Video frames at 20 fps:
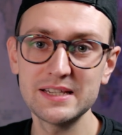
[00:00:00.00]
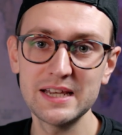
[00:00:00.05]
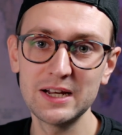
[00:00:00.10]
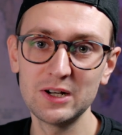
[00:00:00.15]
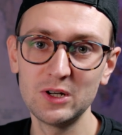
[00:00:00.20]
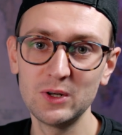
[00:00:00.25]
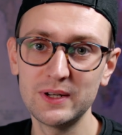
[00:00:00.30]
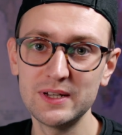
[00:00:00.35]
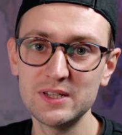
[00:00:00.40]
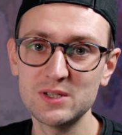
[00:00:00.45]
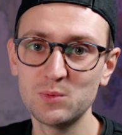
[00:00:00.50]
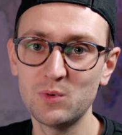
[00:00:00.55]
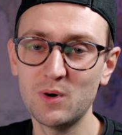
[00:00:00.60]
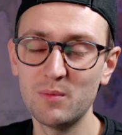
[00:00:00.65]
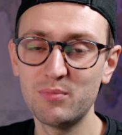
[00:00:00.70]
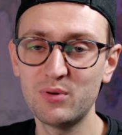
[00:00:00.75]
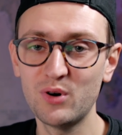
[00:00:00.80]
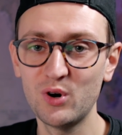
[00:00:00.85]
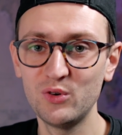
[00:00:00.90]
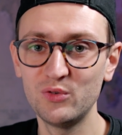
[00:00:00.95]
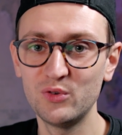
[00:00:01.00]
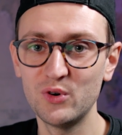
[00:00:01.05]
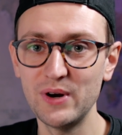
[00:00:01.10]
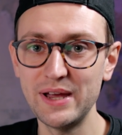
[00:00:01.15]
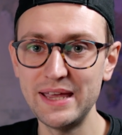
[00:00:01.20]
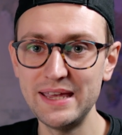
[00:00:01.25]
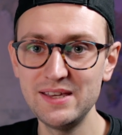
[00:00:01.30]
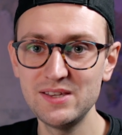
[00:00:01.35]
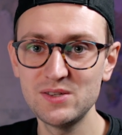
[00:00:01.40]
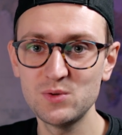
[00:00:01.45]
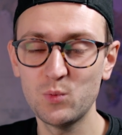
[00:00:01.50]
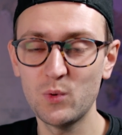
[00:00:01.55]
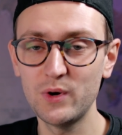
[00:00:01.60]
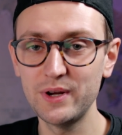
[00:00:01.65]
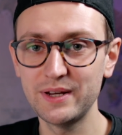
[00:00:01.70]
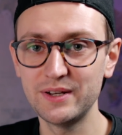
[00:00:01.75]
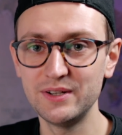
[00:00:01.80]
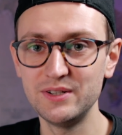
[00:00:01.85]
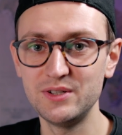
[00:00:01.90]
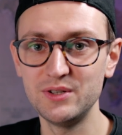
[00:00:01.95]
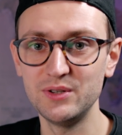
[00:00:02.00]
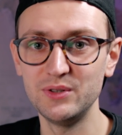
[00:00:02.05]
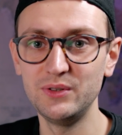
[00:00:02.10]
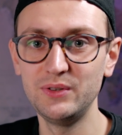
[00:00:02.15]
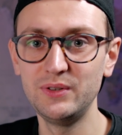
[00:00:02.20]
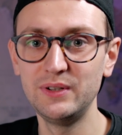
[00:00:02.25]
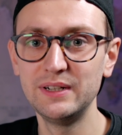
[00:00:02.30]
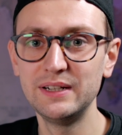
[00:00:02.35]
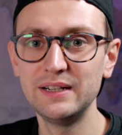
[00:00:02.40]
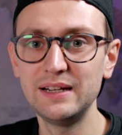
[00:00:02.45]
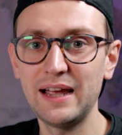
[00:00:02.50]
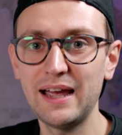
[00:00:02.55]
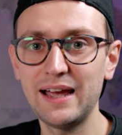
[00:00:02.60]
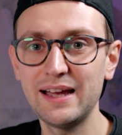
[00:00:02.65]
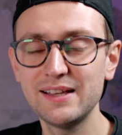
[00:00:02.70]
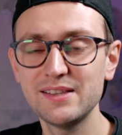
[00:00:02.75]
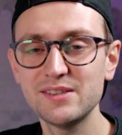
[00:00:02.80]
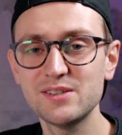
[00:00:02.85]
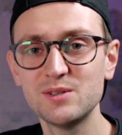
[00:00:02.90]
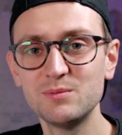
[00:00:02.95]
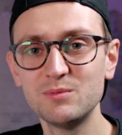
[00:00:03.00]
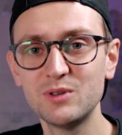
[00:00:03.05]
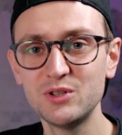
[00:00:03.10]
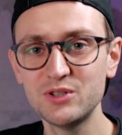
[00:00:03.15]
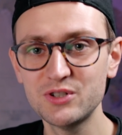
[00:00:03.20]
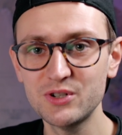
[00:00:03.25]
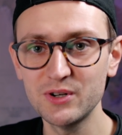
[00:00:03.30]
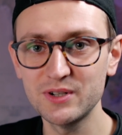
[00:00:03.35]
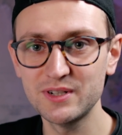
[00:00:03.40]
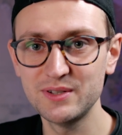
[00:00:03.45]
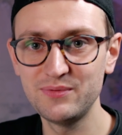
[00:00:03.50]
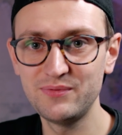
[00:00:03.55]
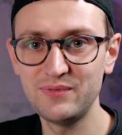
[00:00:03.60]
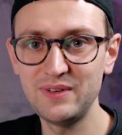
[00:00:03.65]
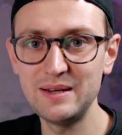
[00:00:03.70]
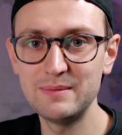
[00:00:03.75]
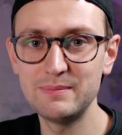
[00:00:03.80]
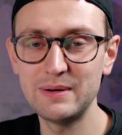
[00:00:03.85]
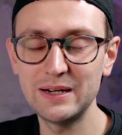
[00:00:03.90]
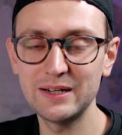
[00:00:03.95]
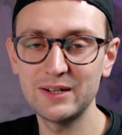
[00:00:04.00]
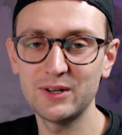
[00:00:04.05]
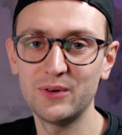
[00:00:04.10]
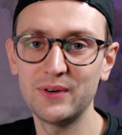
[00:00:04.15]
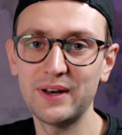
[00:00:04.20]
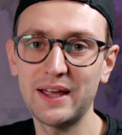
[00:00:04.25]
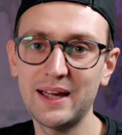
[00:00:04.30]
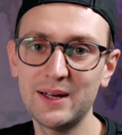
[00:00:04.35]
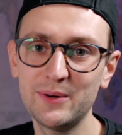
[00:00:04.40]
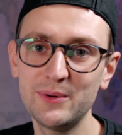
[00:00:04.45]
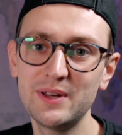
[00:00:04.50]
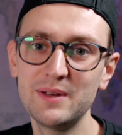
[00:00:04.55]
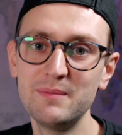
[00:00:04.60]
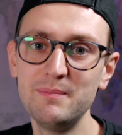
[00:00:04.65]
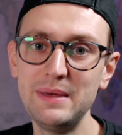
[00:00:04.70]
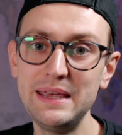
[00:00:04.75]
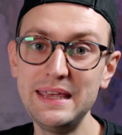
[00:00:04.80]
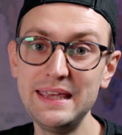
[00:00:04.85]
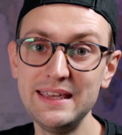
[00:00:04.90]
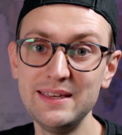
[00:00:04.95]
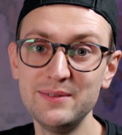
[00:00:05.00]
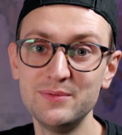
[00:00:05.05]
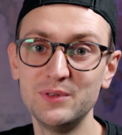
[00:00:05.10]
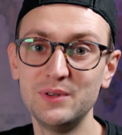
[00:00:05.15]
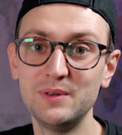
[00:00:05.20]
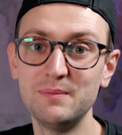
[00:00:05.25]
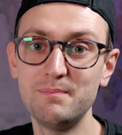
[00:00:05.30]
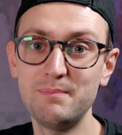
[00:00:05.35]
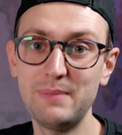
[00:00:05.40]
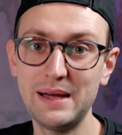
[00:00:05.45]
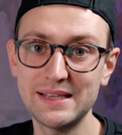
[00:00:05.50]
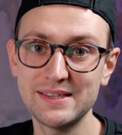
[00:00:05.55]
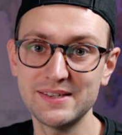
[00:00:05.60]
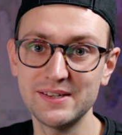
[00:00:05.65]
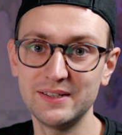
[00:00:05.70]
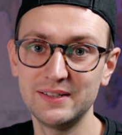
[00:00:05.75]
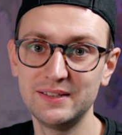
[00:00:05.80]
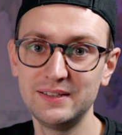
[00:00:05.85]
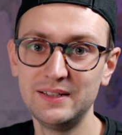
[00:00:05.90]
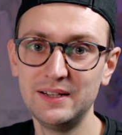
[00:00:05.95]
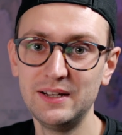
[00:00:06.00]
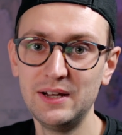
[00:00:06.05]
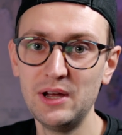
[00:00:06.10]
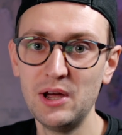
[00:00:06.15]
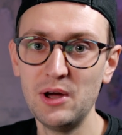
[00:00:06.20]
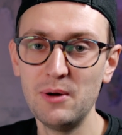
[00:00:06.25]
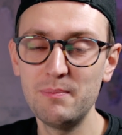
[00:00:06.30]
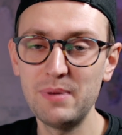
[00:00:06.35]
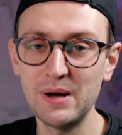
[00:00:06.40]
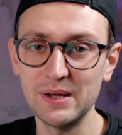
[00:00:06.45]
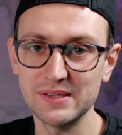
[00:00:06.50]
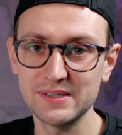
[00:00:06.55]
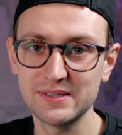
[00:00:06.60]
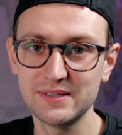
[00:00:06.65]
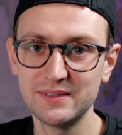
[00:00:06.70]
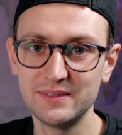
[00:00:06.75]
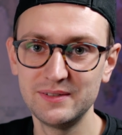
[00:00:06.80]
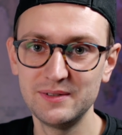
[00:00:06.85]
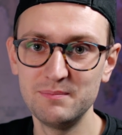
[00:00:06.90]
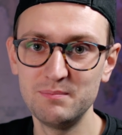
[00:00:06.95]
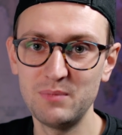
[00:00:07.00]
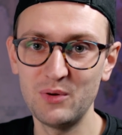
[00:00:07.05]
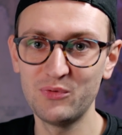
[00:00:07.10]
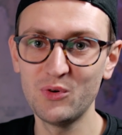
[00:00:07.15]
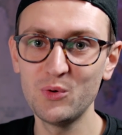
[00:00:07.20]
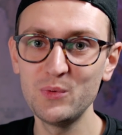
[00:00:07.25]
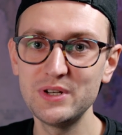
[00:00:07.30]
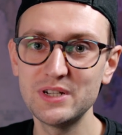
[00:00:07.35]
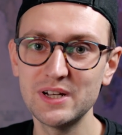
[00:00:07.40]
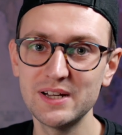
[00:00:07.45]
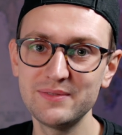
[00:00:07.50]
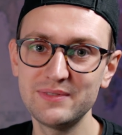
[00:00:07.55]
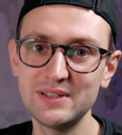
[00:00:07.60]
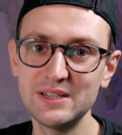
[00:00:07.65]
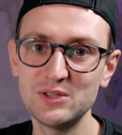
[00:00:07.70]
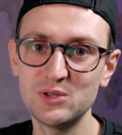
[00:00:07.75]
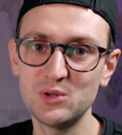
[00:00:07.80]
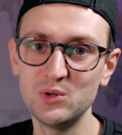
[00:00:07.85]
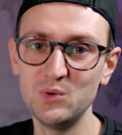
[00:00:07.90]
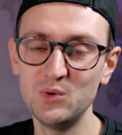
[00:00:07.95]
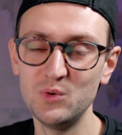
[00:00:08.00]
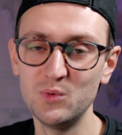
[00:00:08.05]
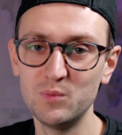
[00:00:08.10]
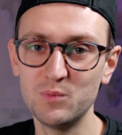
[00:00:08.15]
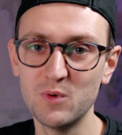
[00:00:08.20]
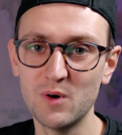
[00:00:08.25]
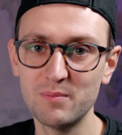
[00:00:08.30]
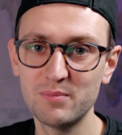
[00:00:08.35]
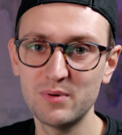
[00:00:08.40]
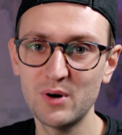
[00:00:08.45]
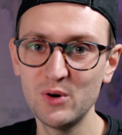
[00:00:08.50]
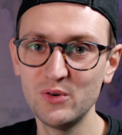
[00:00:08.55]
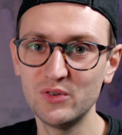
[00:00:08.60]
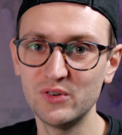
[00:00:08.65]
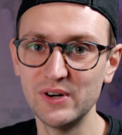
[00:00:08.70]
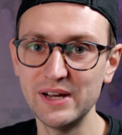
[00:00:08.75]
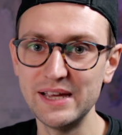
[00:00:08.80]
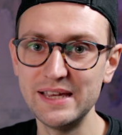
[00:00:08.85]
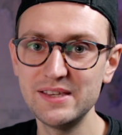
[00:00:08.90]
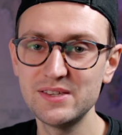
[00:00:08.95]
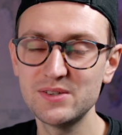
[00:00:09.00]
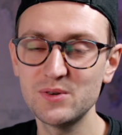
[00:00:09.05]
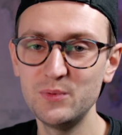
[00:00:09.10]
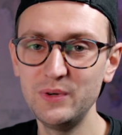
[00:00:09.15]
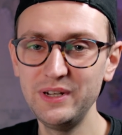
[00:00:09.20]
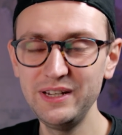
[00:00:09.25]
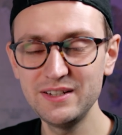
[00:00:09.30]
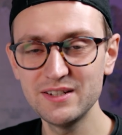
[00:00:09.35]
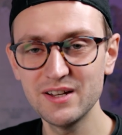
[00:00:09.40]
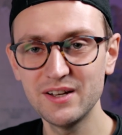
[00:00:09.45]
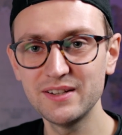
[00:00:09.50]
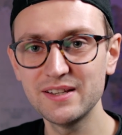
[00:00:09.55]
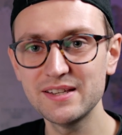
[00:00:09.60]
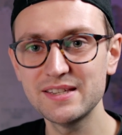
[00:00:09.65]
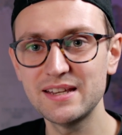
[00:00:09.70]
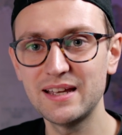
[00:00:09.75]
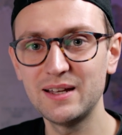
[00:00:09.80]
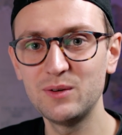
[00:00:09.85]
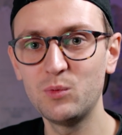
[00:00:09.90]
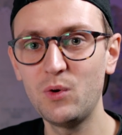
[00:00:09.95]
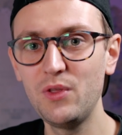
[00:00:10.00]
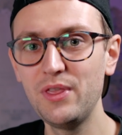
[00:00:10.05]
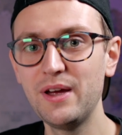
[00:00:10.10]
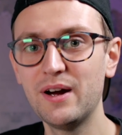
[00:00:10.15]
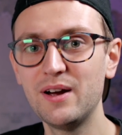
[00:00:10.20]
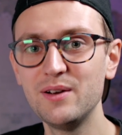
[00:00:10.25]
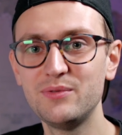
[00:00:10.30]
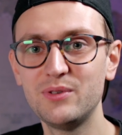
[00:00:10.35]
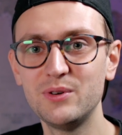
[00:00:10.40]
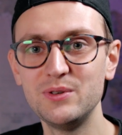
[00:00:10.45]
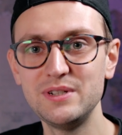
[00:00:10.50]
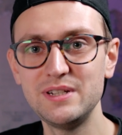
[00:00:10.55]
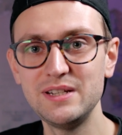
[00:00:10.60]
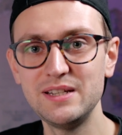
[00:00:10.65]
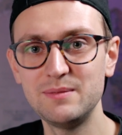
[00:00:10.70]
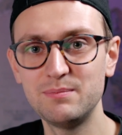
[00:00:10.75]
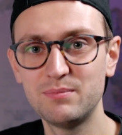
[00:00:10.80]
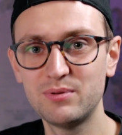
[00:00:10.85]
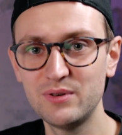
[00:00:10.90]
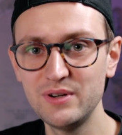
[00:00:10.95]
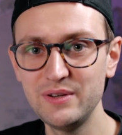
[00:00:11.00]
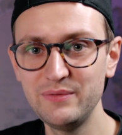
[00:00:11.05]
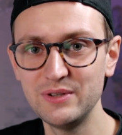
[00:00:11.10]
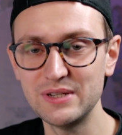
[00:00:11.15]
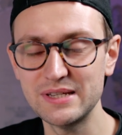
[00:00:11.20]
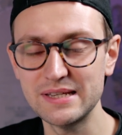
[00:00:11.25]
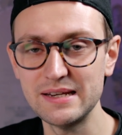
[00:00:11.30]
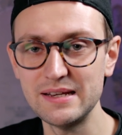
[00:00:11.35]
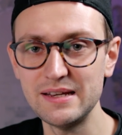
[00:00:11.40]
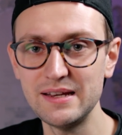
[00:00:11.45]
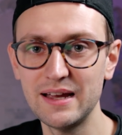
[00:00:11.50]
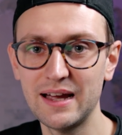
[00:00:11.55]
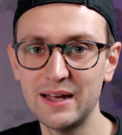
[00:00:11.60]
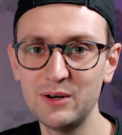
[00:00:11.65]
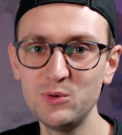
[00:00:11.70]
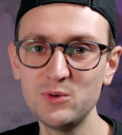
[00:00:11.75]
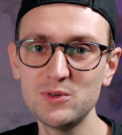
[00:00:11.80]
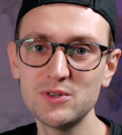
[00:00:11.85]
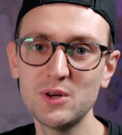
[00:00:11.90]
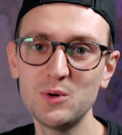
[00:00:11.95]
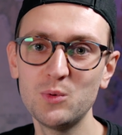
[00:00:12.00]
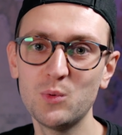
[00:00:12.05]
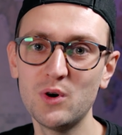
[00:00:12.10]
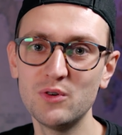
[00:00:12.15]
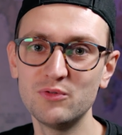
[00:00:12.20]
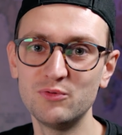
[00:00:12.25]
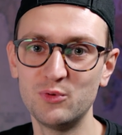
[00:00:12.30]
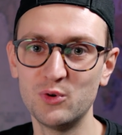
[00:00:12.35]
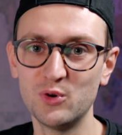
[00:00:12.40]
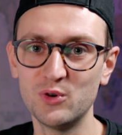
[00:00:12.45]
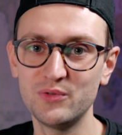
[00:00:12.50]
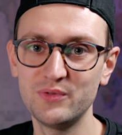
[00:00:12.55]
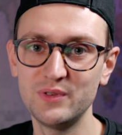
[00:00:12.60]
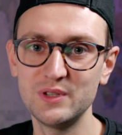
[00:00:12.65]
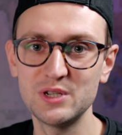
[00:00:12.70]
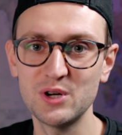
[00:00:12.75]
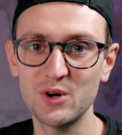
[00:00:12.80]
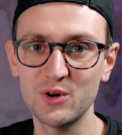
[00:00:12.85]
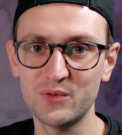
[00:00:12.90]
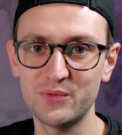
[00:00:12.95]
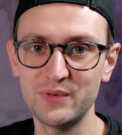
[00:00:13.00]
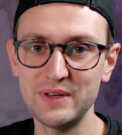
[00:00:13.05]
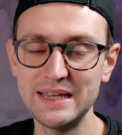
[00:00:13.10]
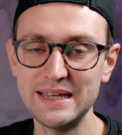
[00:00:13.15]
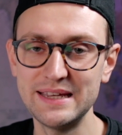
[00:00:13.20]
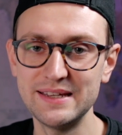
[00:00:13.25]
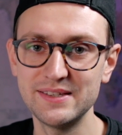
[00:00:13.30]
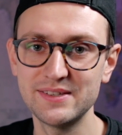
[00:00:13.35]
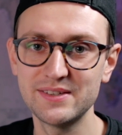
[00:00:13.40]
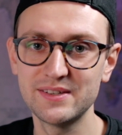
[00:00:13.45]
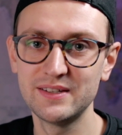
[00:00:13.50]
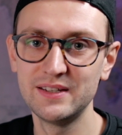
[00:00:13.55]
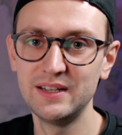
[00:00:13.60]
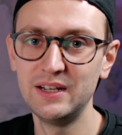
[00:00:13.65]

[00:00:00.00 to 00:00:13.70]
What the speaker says: take a look into what ProRAW is, what it can do, and some constructive feedback on how it can be even better. But before we dive into what ProRAW is, we need to understand what the iPhone did previously and also what RAW photography is.